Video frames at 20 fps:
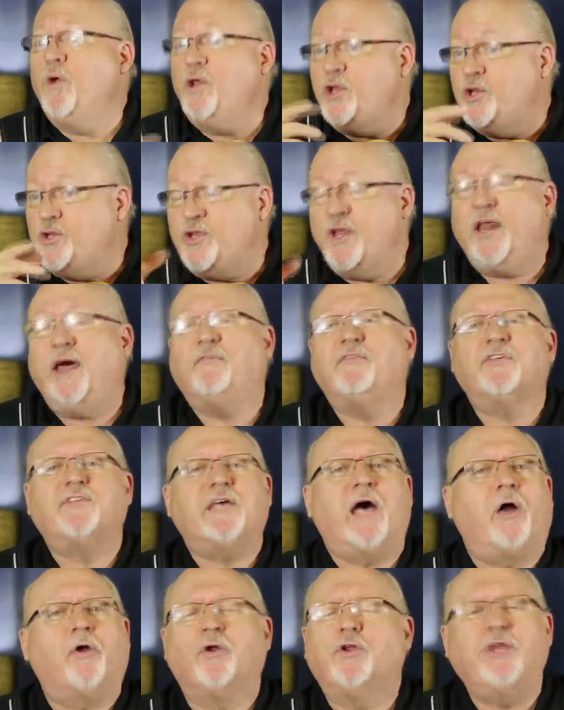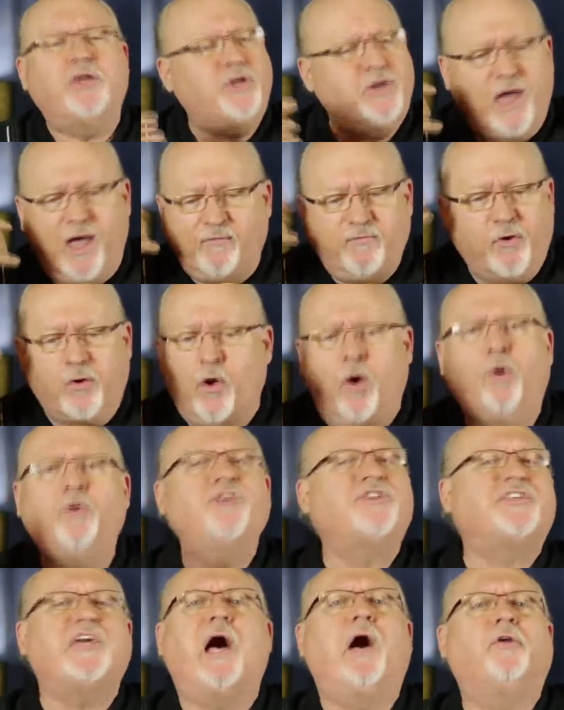when you did have the sound, or did you have your own
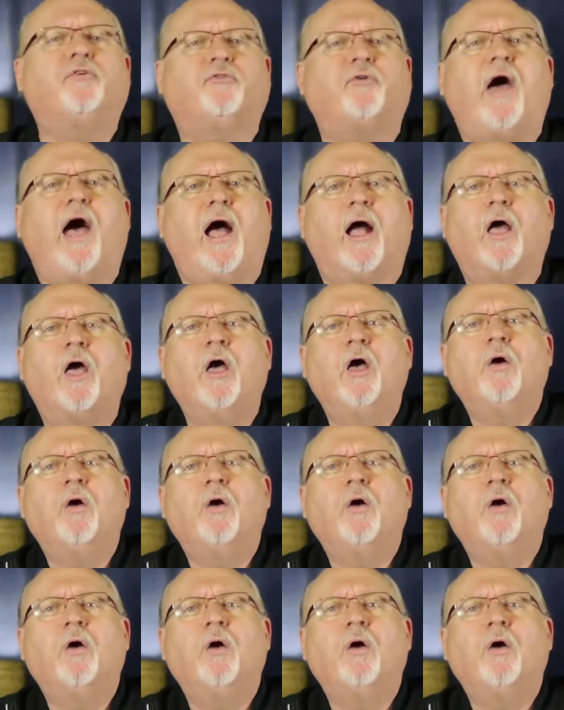soundtrack